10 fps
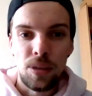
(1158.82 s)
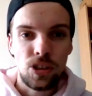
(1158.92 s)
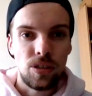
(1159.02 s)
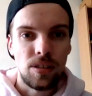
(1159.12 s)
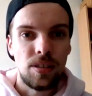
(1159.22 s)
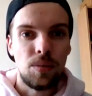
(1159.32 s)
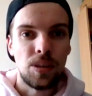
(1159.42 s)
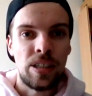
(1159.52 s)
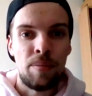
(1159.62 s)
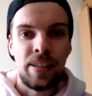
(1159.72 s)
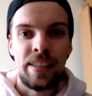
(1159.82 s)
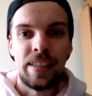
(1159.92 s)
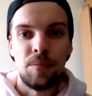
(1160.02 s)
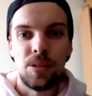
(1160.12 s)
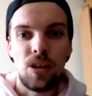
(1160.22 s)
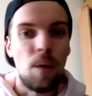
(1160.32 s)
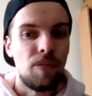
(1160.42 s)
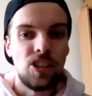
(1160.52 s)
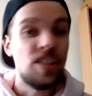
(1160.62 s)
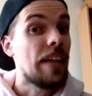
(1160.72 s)
too much on what's happening here, but
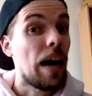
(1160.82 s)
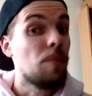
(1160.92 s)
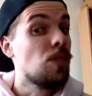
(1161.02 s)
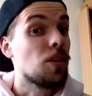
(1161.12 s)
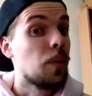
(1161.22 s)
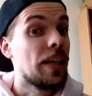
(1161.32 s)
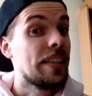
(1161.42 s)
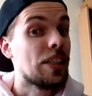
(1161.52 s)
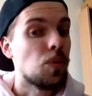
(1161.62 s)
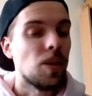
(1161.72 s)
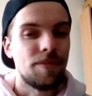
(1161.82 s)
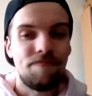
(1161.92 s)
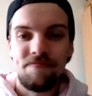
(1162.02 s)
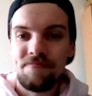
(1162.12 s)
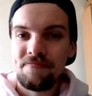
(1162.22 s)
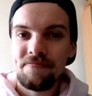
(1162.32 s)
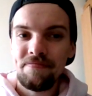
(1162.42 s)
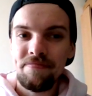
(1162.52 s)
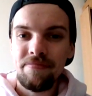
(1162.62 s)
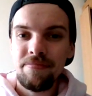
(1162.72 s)
obviously I'm not winning this one.
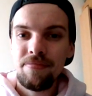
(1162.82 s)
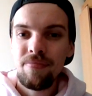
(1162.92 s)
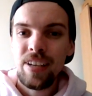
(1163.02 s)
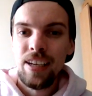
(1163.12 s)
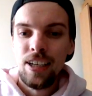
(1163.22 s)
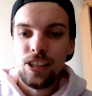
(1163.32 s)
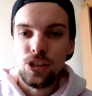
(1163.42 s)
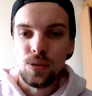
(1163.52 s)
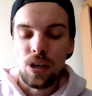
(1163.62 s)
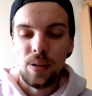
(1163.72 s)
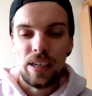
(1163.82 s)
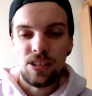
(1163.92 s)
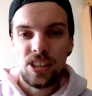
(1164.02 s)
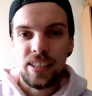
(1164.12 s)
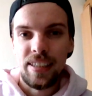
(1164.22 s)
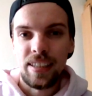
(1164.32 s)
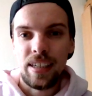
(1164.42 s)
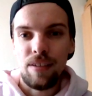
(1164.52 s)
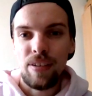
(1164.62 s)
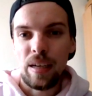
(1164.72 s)
Should go without
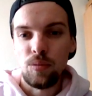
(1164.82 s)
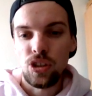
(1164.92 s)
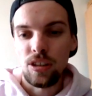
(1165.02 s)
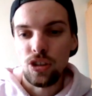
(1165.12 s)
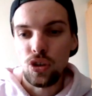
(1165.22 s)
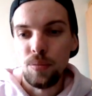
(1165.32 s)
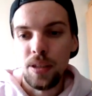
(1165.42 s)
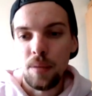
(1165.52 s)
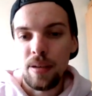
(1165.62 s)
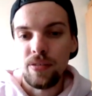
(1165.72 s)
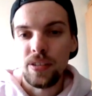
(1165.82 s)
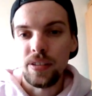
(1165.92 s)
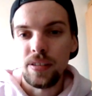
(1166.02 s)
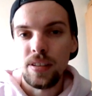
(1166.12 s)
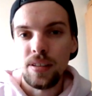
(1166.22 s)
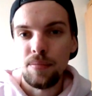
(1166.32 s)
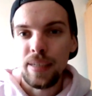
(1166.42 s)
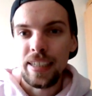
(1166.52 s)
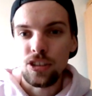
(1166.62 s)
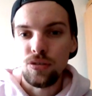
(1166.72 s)
saying. I think I'm just gonna scoop it up after
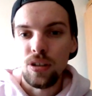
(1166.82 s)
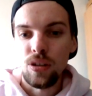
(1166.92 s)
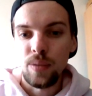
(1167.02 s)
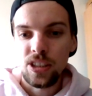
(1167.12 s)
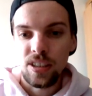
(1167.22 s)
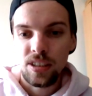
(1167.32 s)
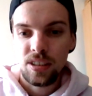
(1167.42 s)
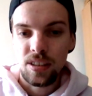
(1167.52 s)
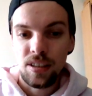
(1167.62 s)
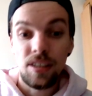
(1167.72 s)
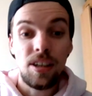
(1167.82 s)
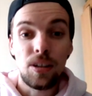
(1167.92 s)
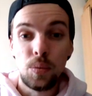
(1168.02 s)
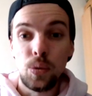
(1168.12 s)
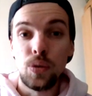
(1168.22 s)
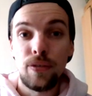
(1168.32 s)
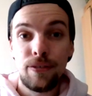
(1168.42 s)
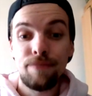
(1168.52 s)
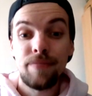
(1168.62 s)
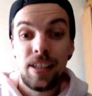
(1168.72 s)
my next draw, which is another
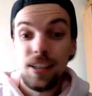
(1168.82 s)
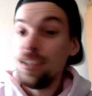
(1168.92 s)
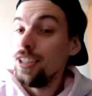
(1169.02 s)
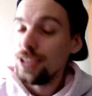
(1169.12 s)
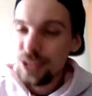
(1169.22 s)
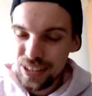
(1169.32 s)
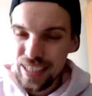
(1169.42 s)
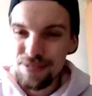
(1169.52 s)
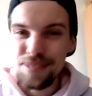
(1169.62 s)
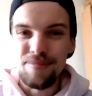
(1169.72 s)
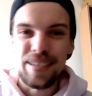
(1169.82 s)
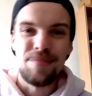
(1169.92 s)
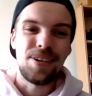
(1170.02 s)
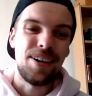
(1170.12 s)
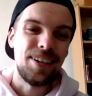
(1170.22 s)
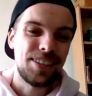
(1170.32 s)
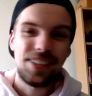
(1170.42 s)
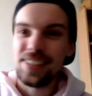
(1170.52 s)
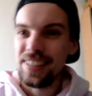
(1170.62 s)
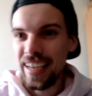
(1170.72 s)
Wolf. So 7 unplayable
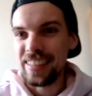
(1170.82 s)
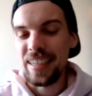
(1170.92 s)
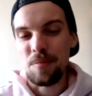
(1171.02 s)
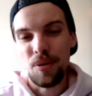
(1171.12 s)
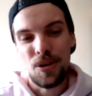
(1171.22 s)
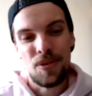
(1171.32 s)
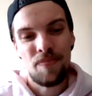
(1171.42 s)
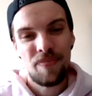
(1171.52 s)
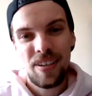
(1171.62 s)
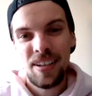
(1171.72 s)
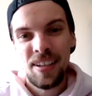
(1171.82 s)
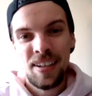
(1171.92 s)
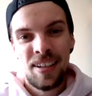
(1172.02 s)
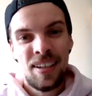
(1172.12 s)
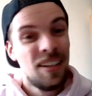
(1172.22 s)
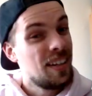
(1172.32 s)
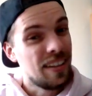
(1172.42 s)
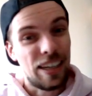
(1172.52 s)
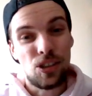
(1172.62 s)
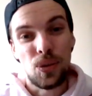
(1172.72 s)
cards. Nice deck, pro.
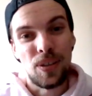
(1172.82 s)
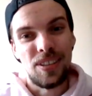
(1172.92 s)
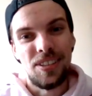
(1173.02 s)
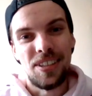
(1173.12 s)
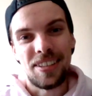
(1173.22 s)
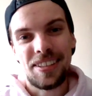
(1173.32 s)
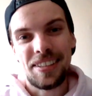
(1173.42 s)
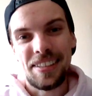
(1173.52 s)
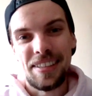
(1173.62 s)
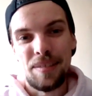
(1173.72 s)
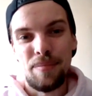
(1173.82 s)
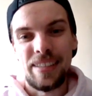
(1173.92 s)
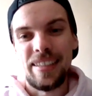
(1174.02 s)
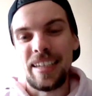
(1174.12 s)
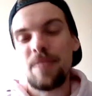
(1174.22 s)
Lightsworn, not best